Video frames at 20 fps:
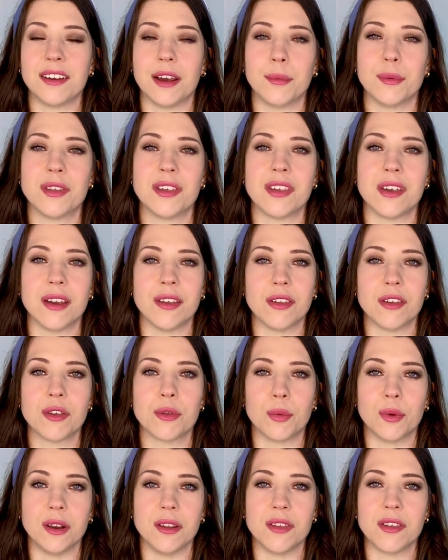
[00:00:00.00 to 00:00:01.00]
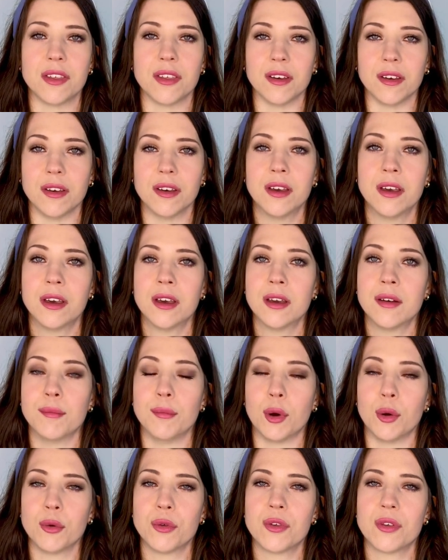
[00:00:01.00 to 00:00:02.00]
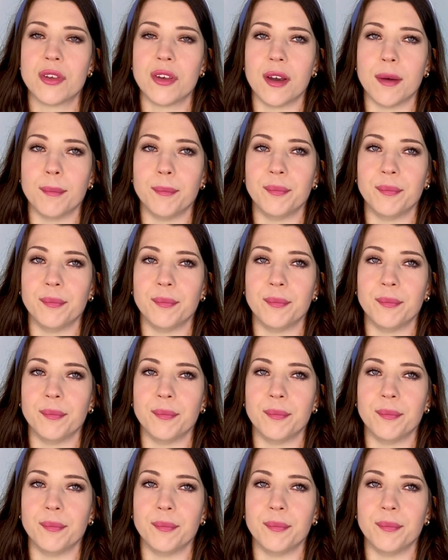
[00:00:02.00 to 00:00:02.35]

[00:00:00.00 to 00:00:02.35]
I would say this one is the most,